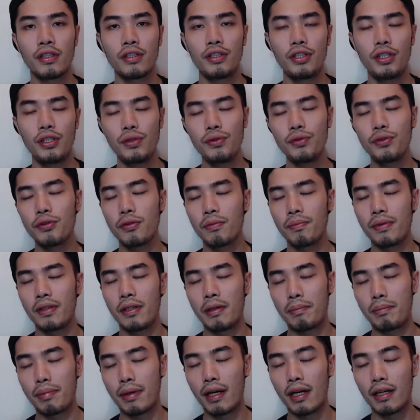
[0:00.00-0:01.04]
used to be
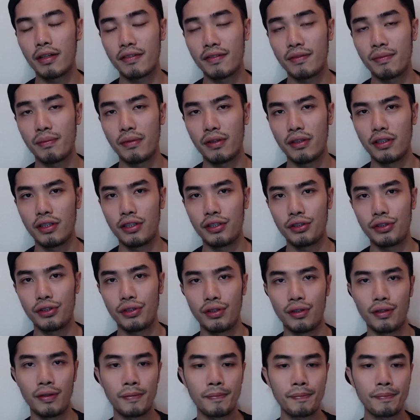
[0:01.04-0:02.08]
a part of
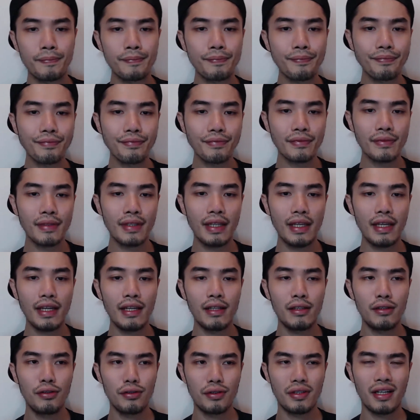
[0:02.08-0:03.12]
Malaysia,
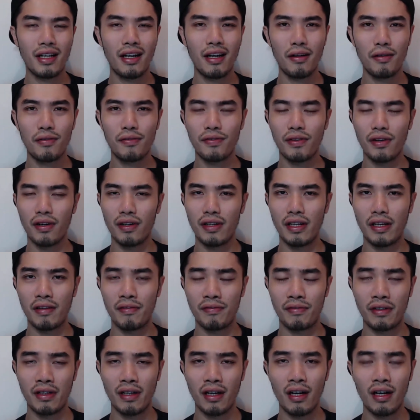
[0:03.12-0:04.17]
and look how far they
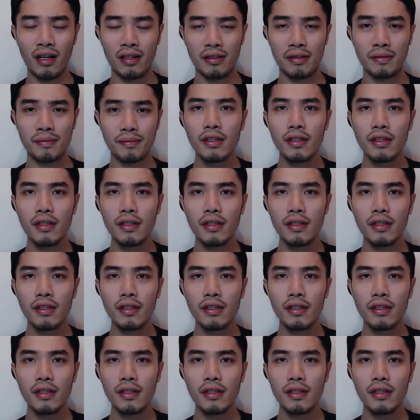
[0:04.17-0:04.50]
have gone.